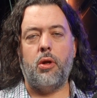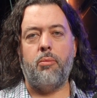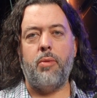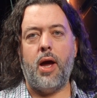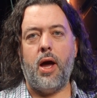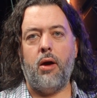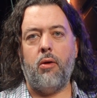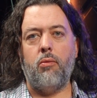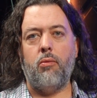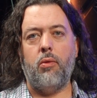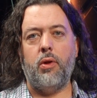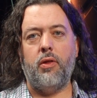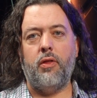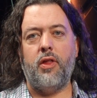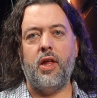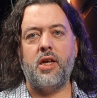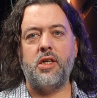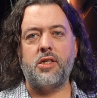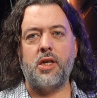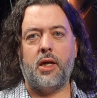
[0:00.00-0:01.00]
about when
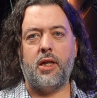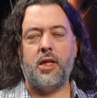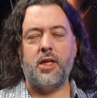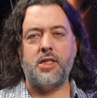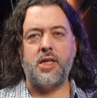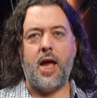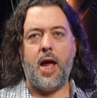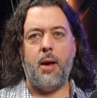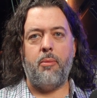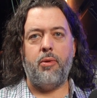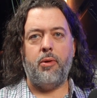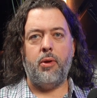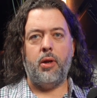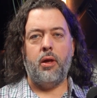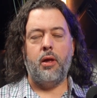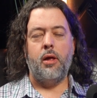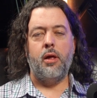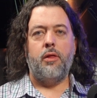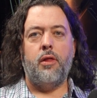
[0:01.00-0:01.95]
things like this happen.